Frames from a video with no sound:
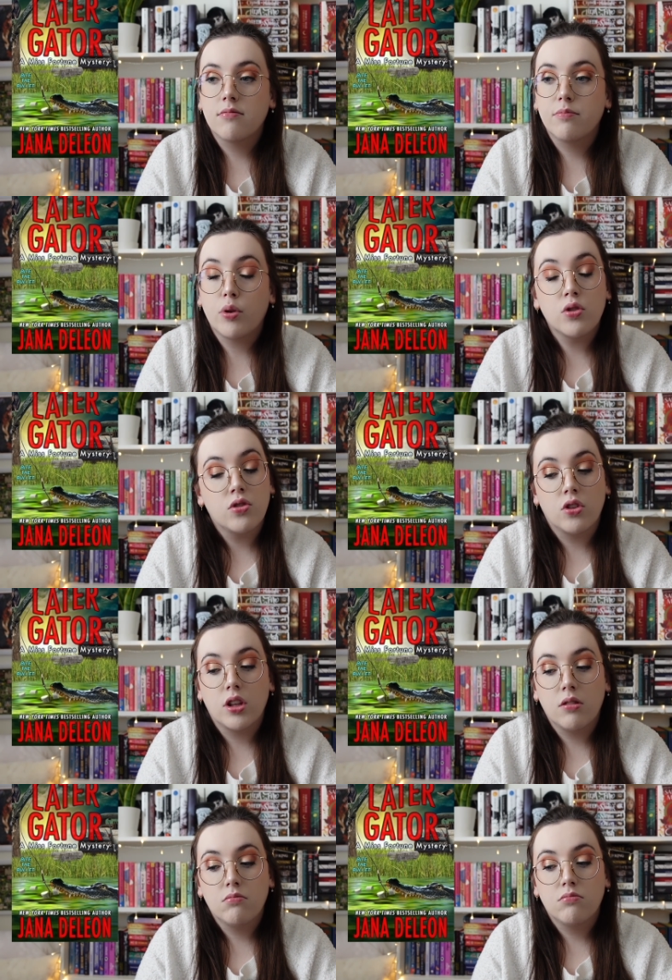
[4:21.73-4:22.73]

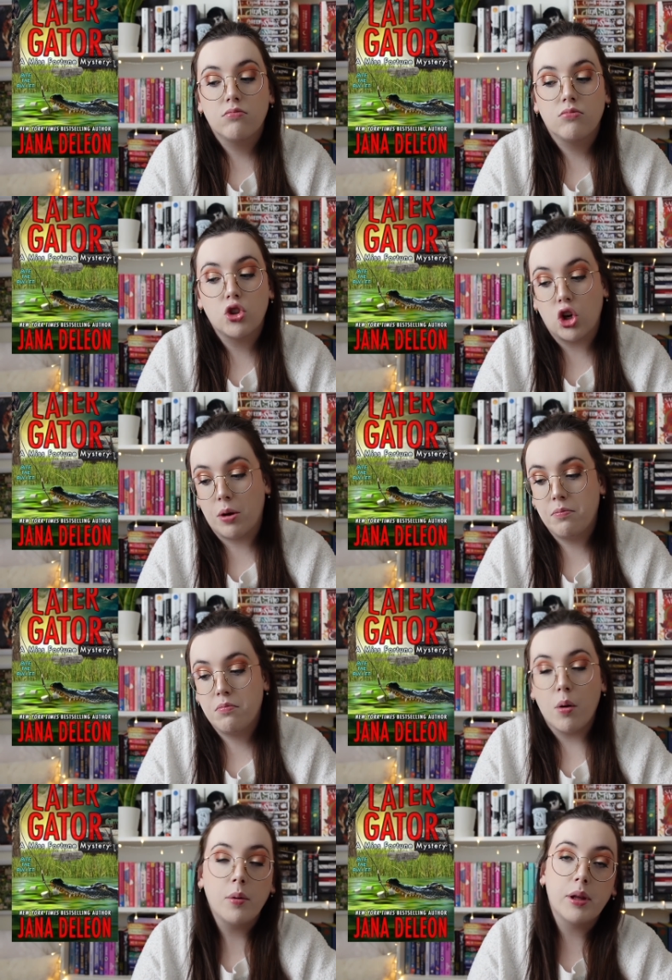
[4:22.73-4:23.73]
personally, the job
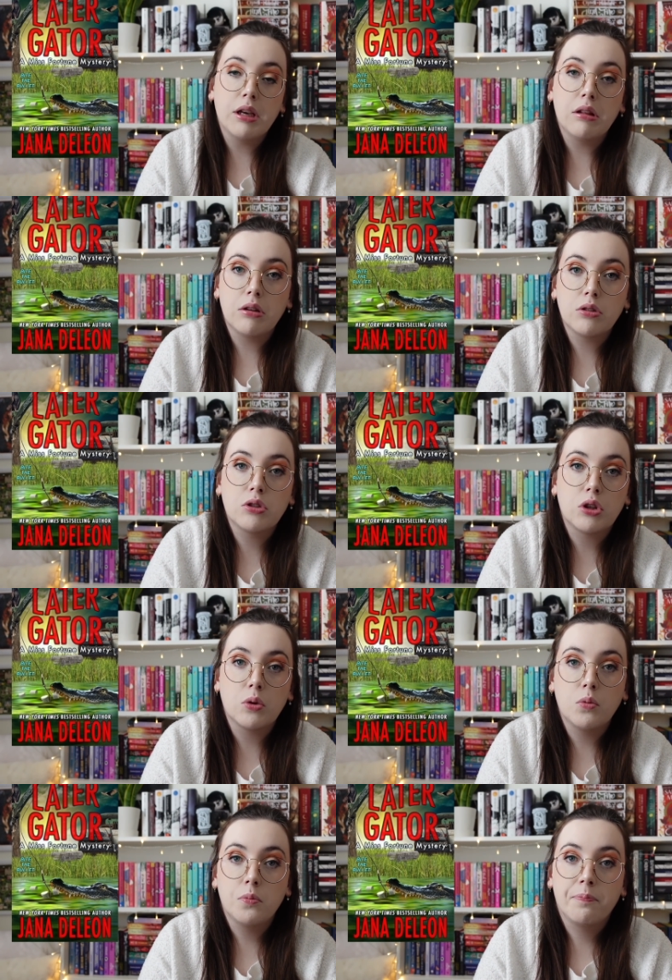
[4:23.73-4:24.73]
probably a little
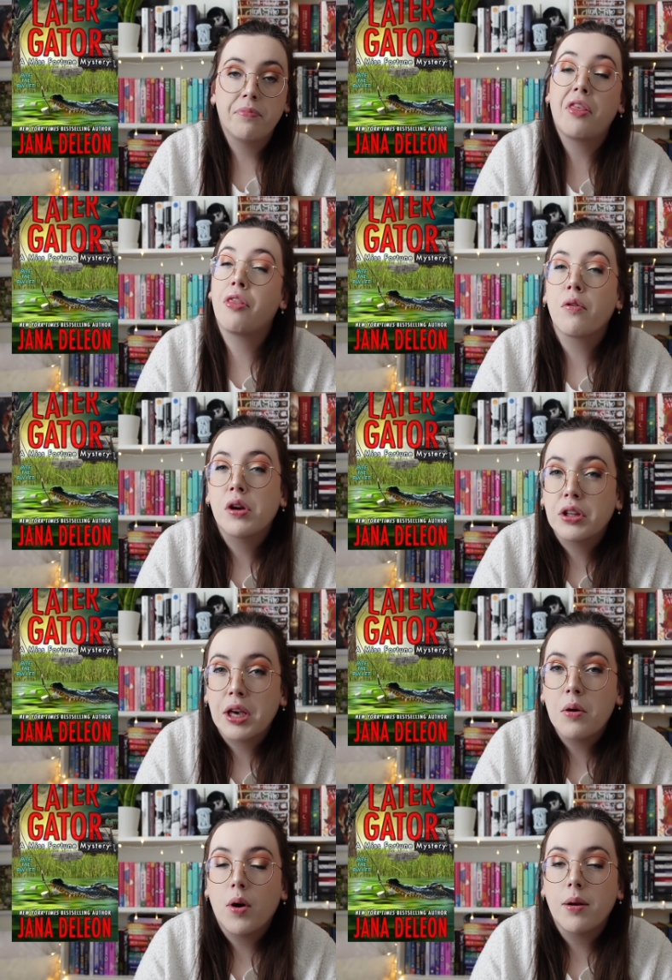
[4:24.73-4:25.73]
too
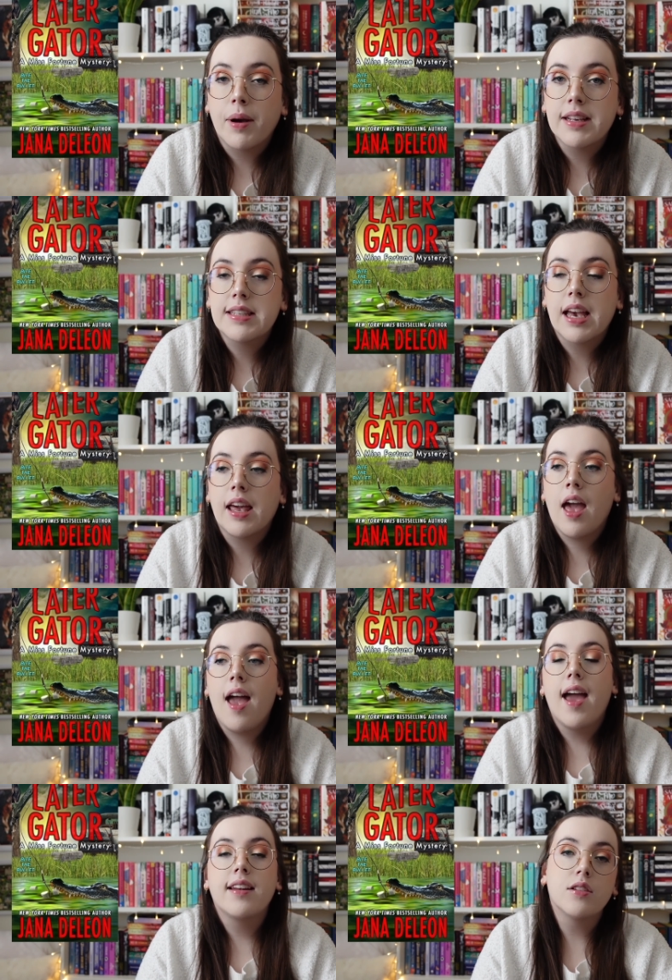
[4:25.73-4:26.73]
thoroughly, one might say,
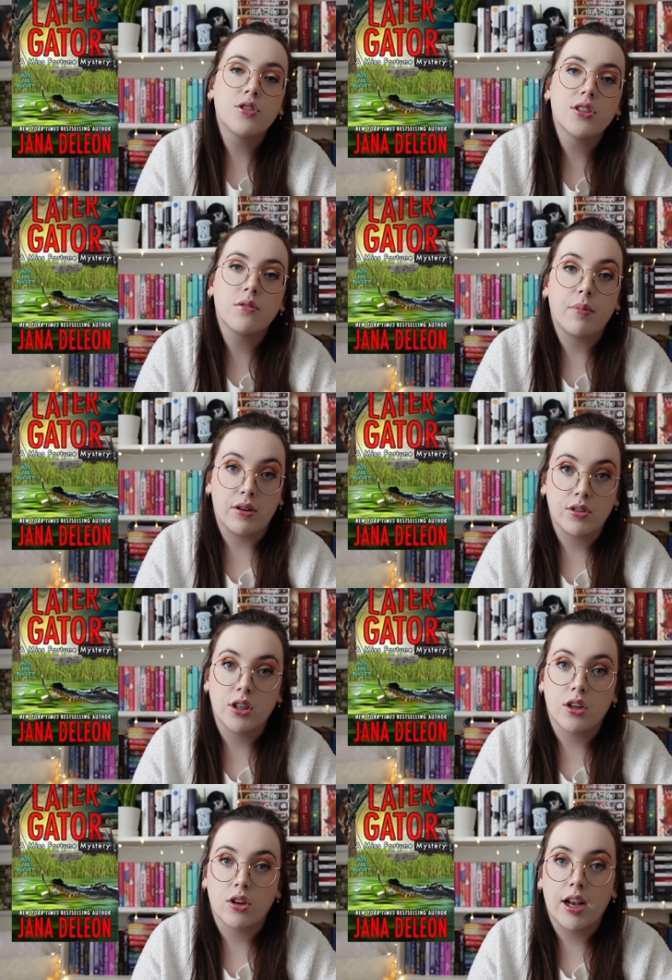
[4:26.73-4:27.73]
and now she has a bounty
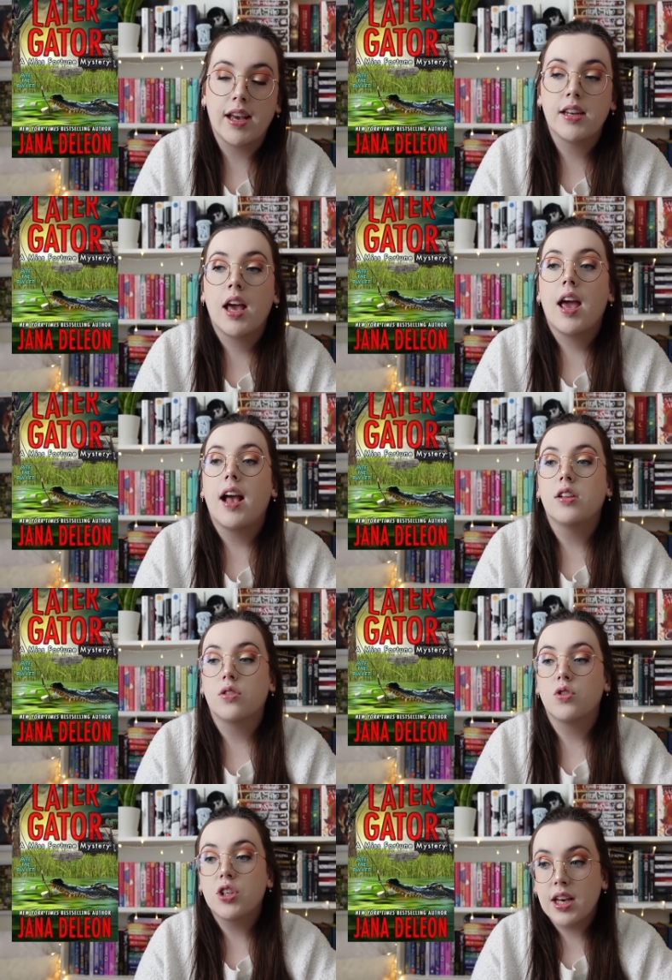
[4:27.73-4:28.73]
on her head. And
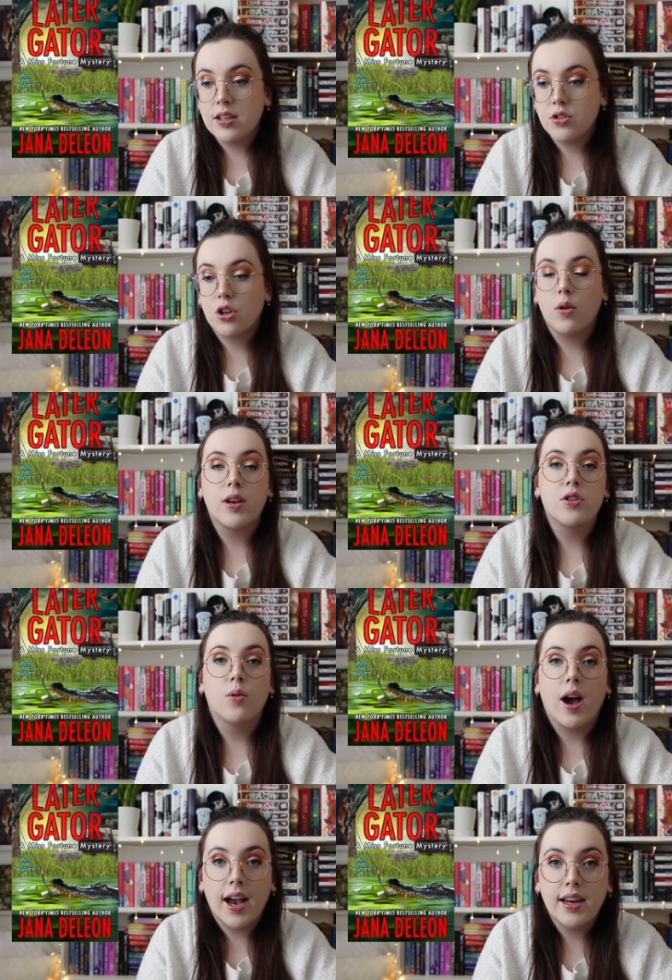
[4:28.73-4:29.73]
so she has to go into
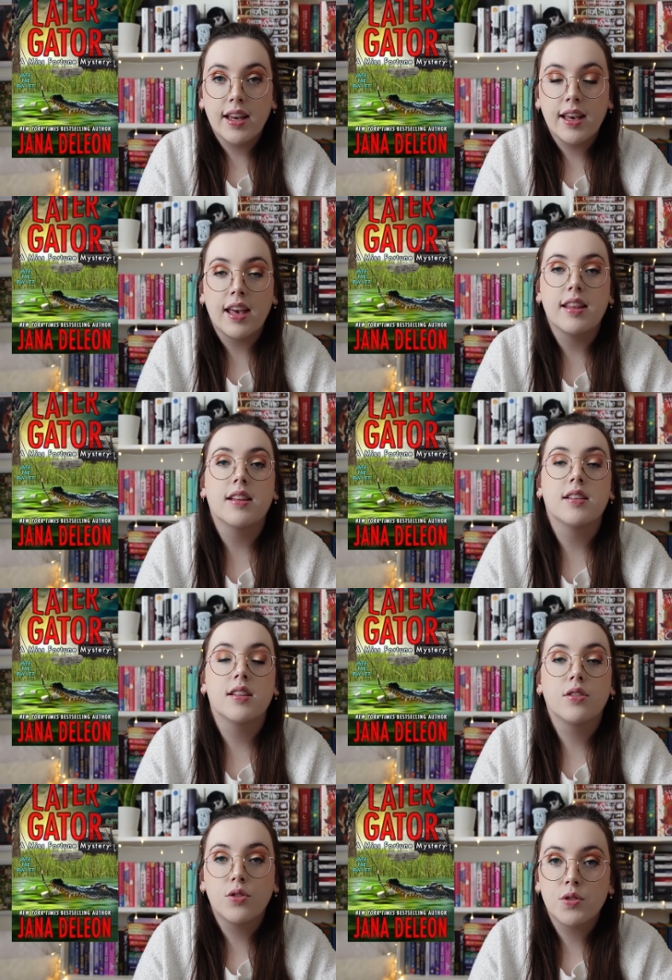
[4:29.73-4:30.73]
hiding in this
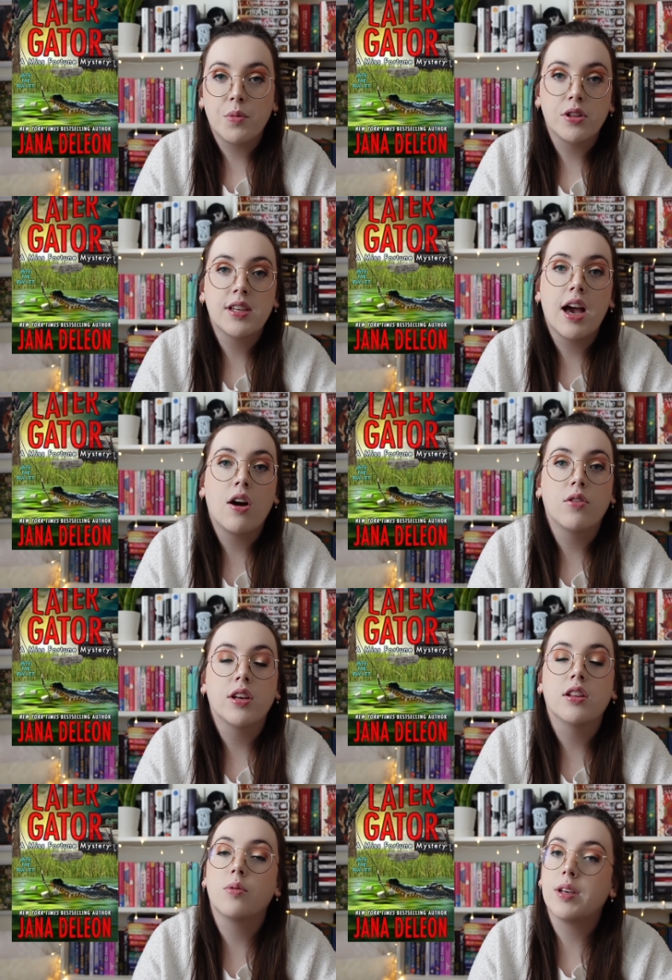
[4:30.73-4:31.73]
little small town
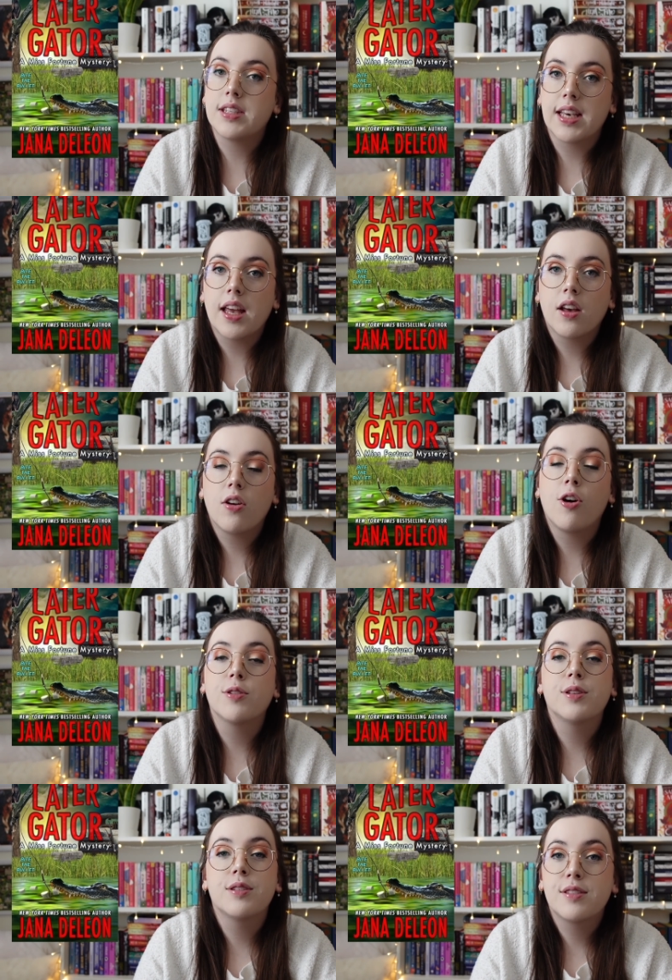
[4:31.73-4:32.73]
in Louisiana
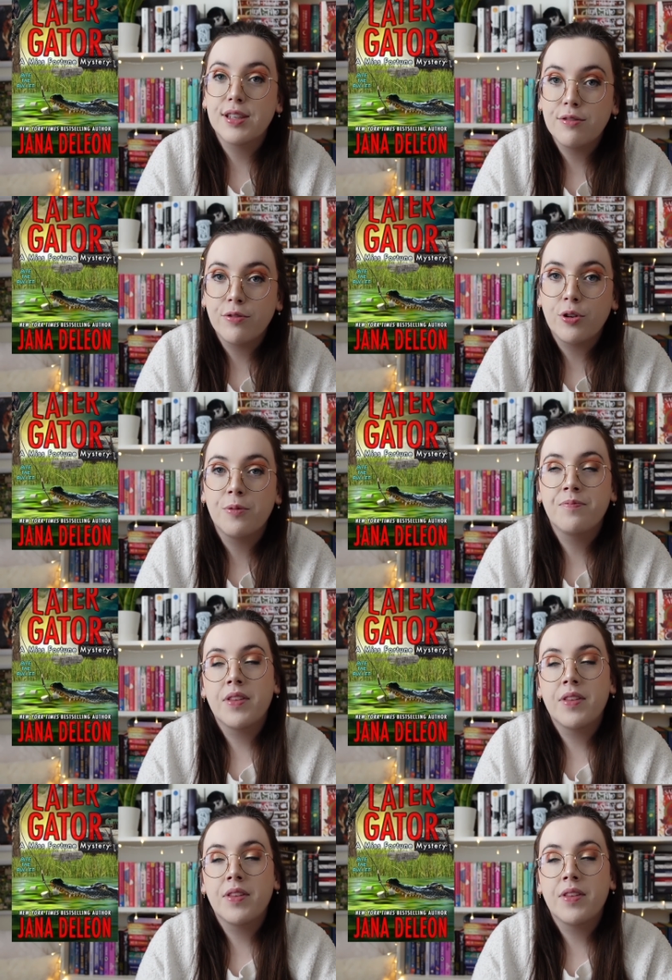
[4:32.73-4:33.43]
called Sinful,